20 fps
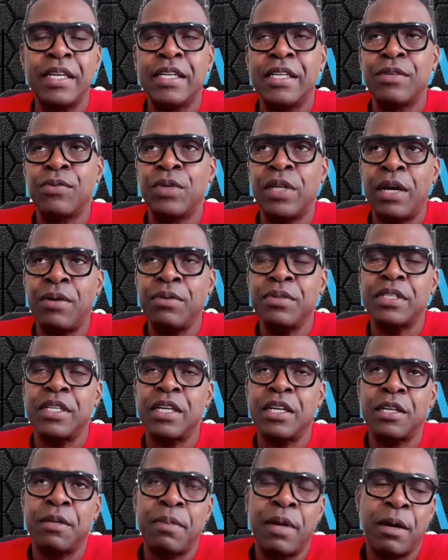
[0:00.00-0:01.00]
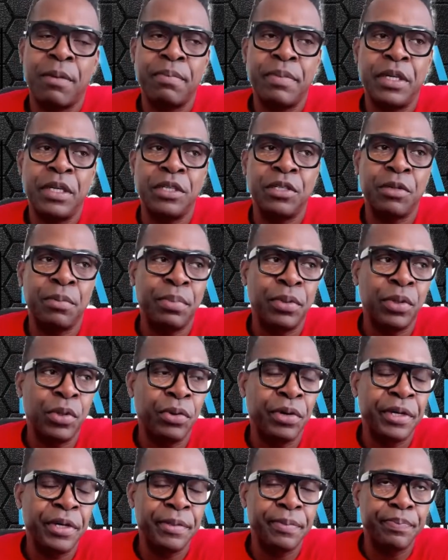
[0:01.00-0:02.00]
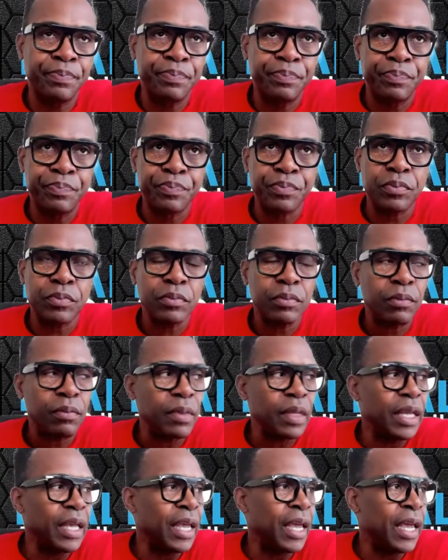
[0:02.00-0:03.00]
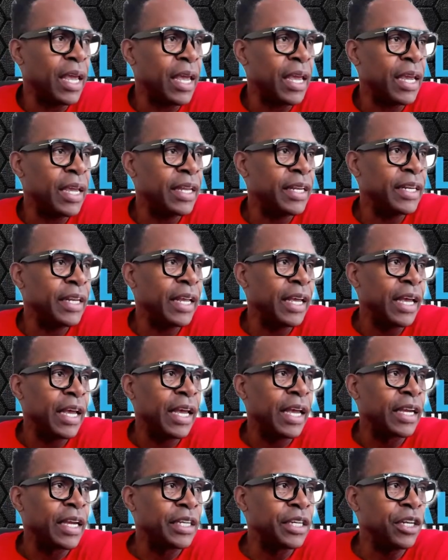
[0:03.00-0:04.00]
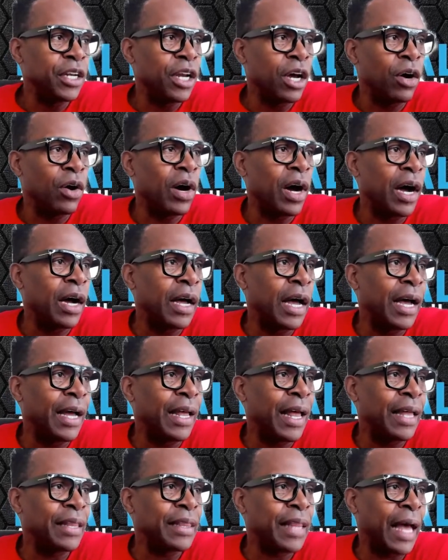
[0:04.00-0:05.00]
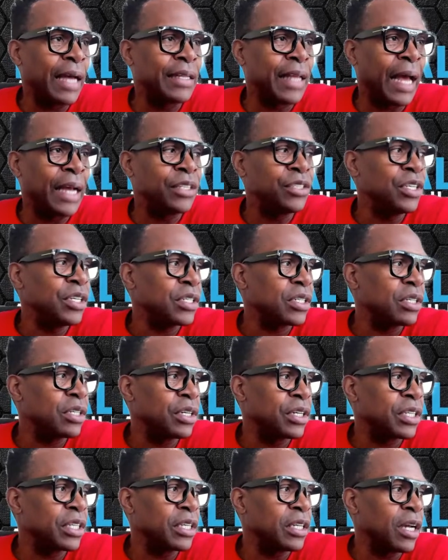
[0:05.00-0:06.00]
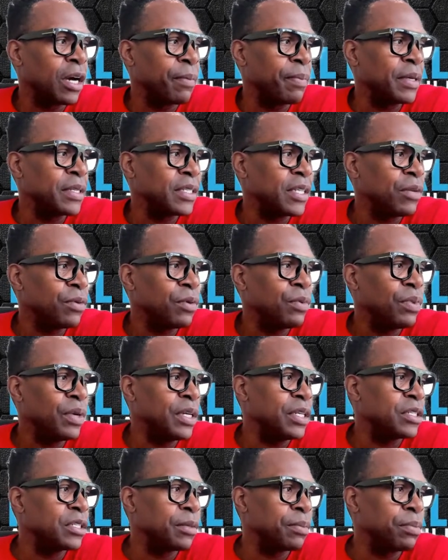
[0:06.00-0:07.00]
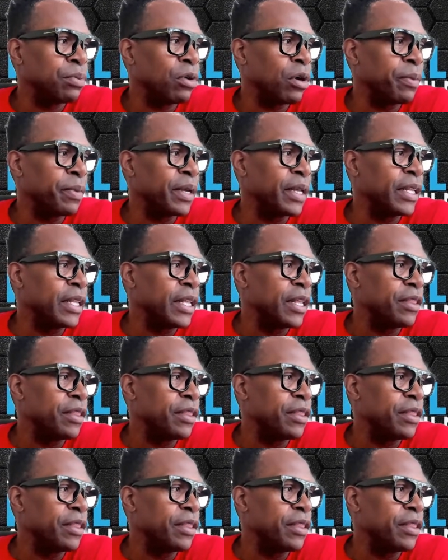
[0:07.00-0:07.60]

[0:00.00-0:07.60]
When I was thinking about being deployed, and I just looked it up. I said, well, what is deployment?